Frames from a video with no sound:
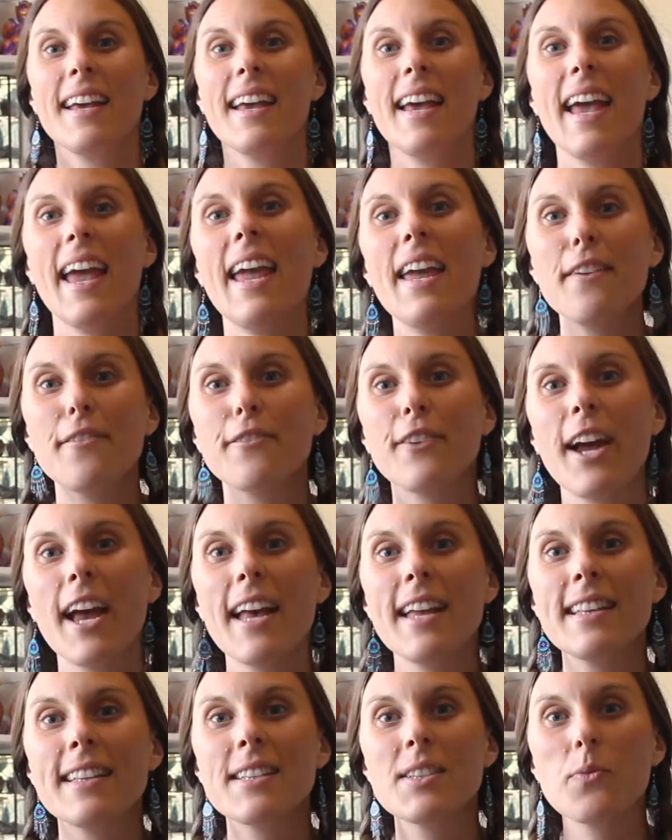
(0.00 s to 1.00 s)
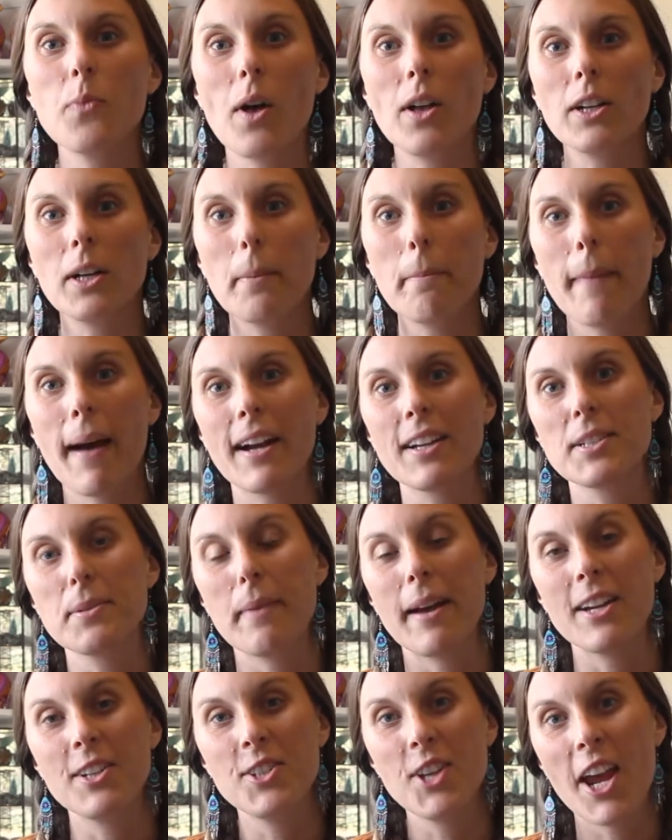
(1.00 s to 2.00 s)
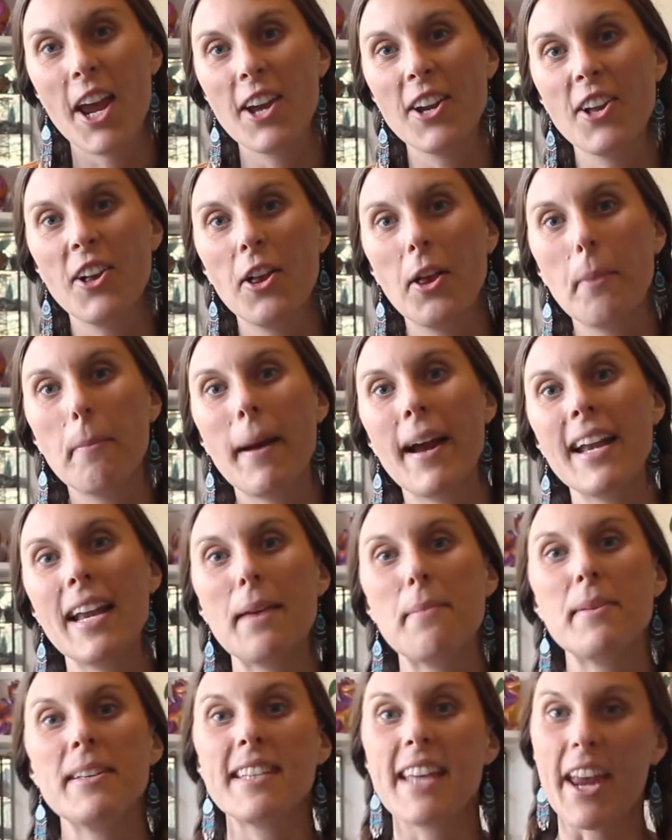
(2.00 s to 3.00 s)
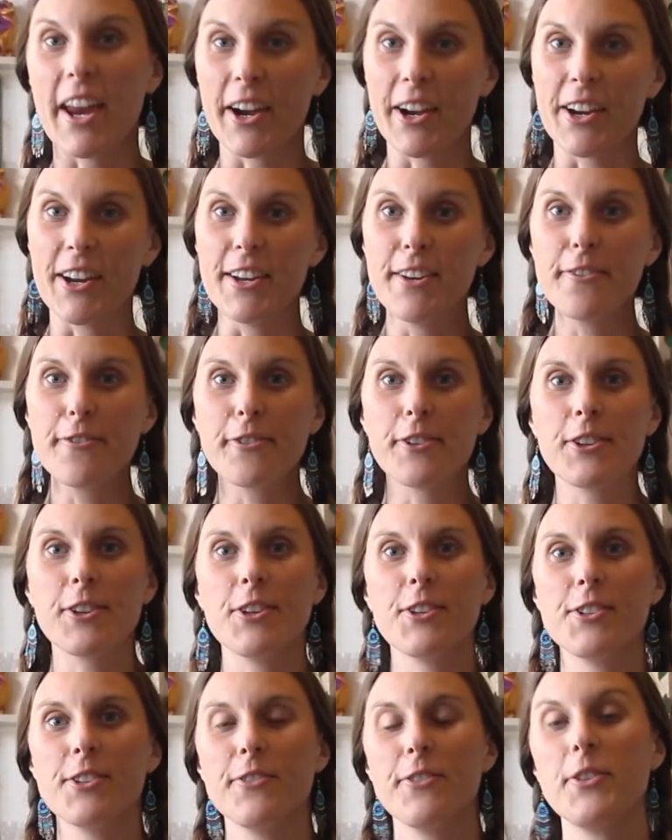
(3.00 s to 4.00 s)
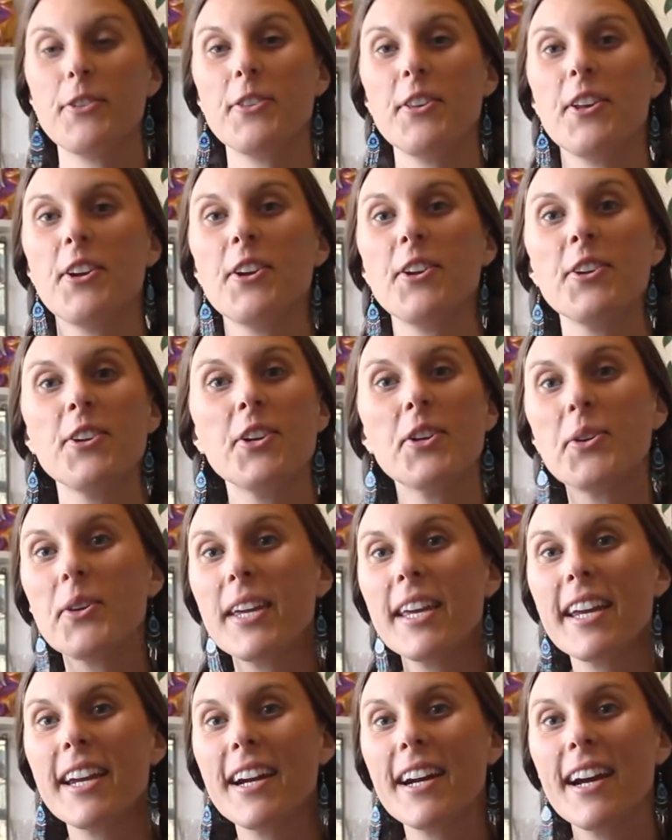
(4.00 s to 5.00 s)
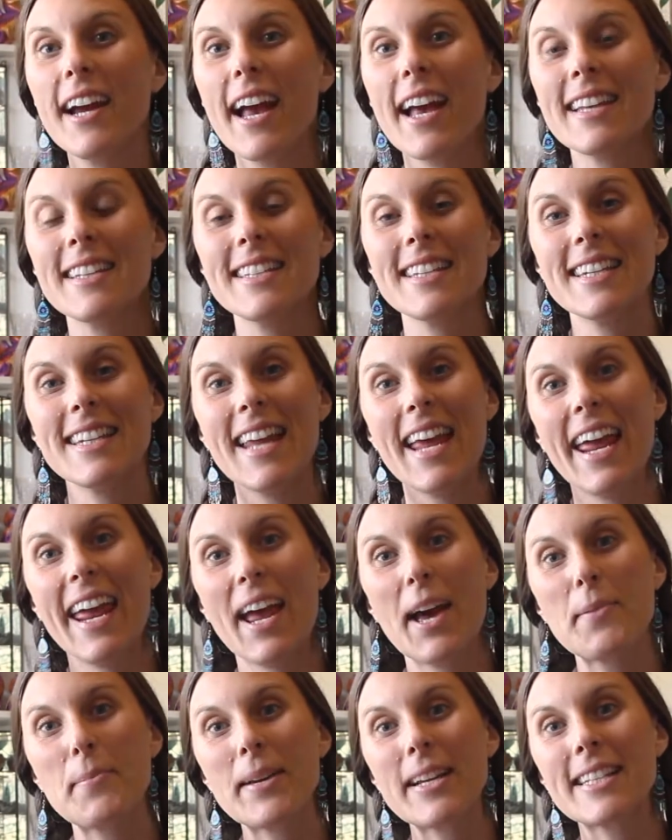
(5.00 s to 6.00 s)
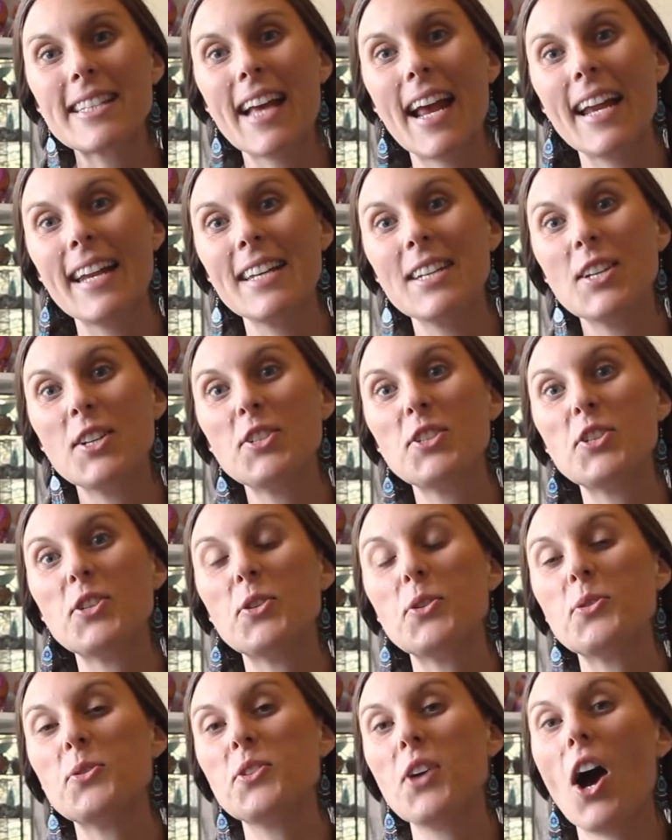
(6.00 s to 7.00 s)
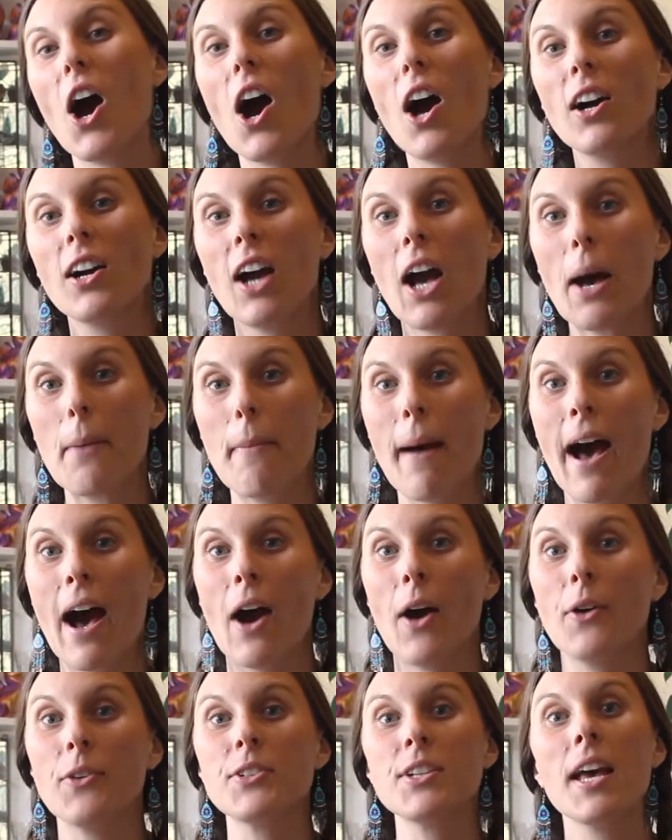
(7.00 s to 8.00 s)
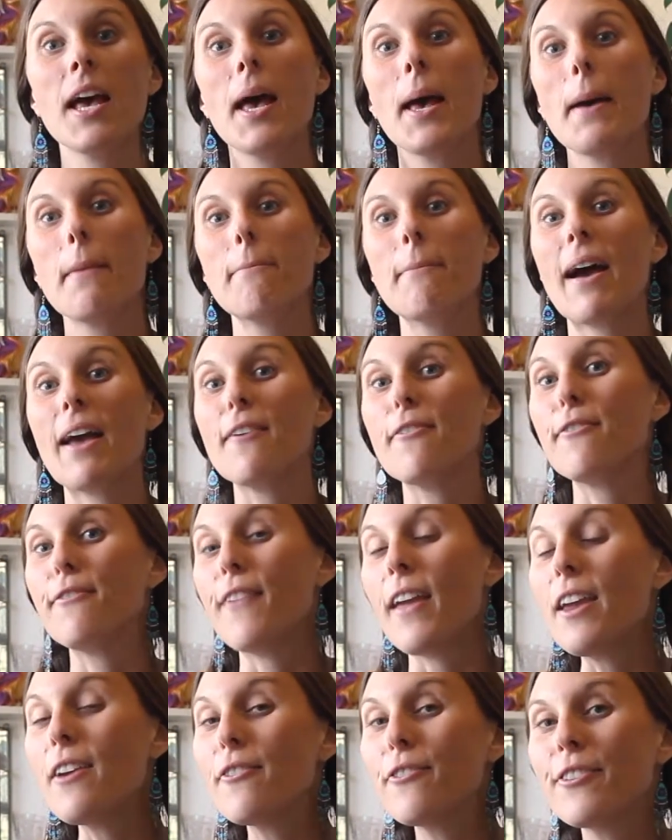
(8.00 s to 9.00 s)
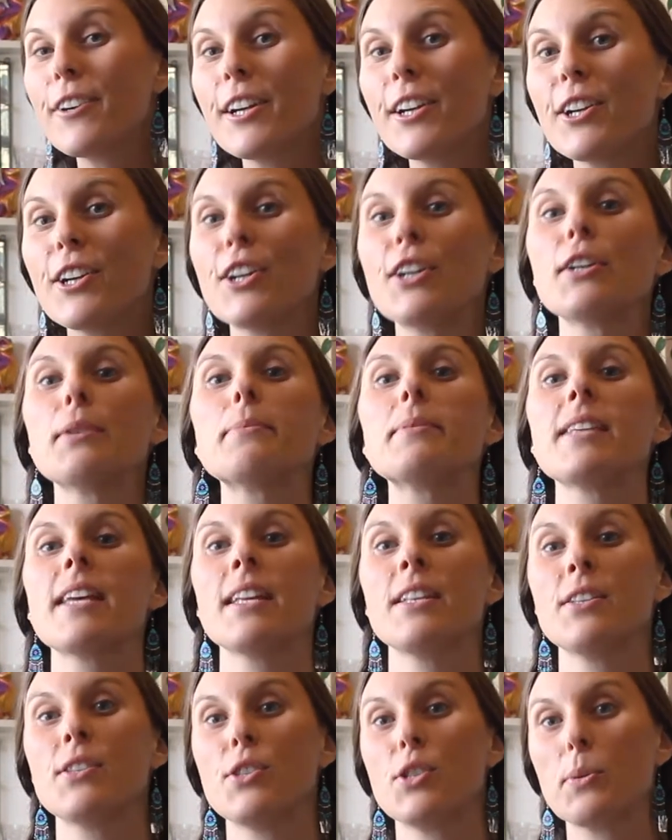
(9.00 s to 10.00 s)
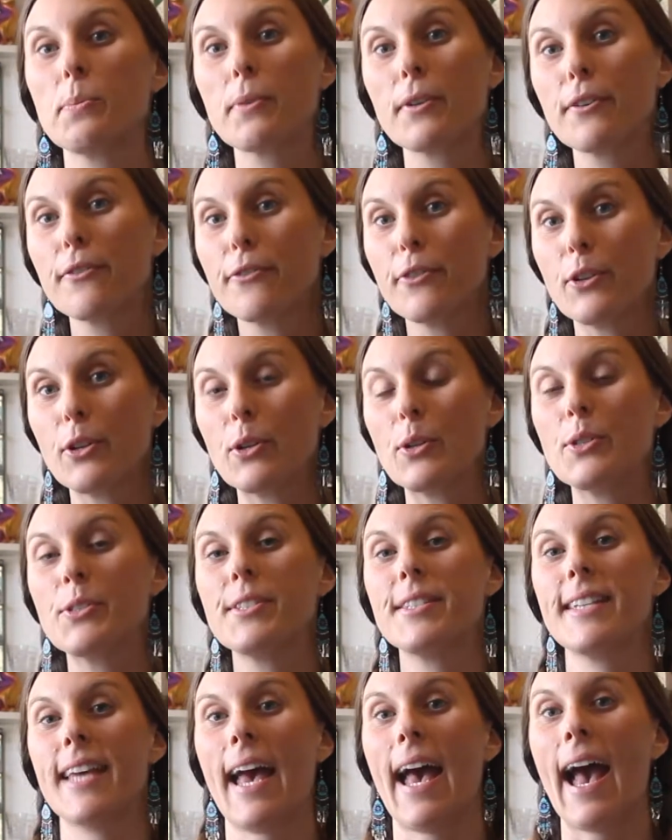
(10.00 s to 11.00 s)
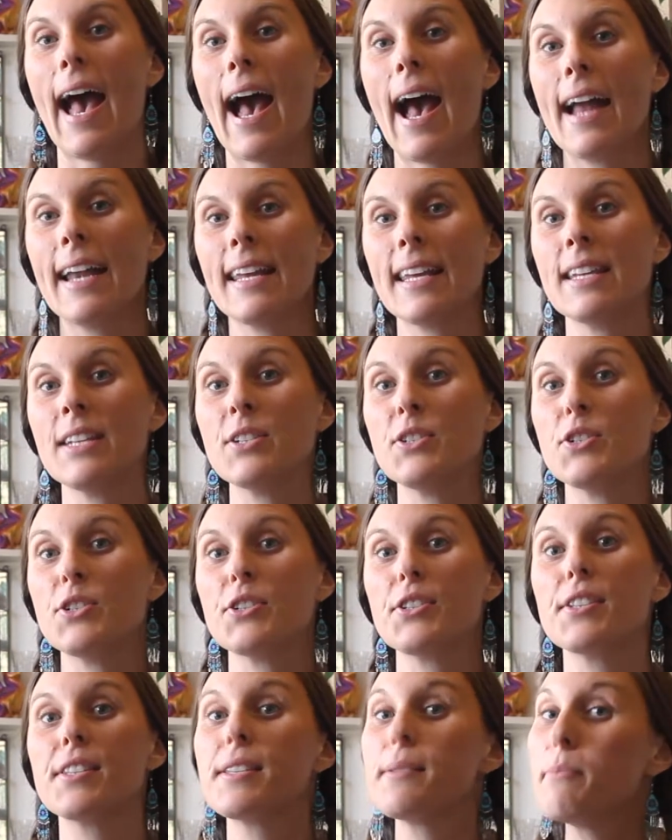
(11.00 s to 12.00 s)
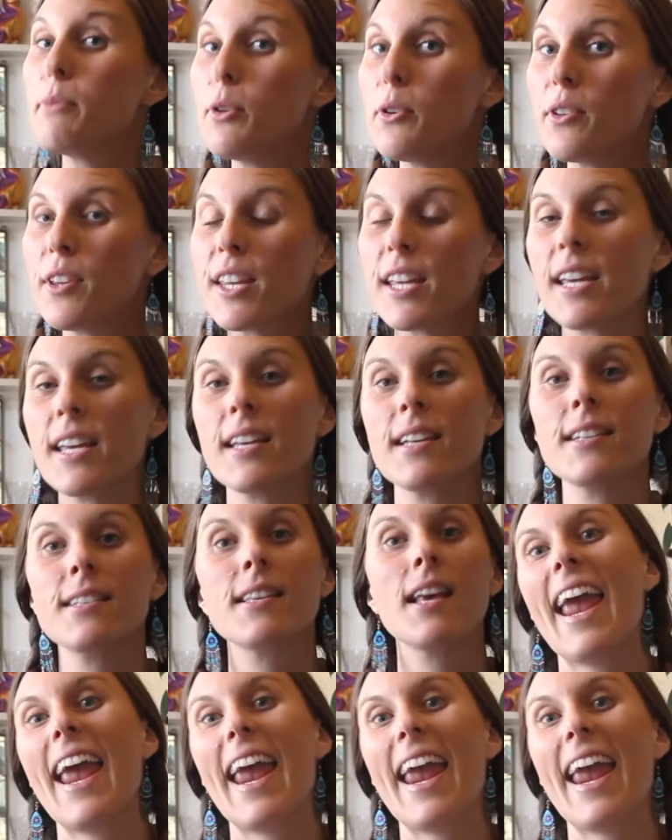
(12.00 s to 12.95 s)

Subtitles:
Hey friends, welcome back to my channel. My name is Erin, for those of you that are new here, and today I'm excited to talk about my favorite herbs and superfoods to add into smoothies.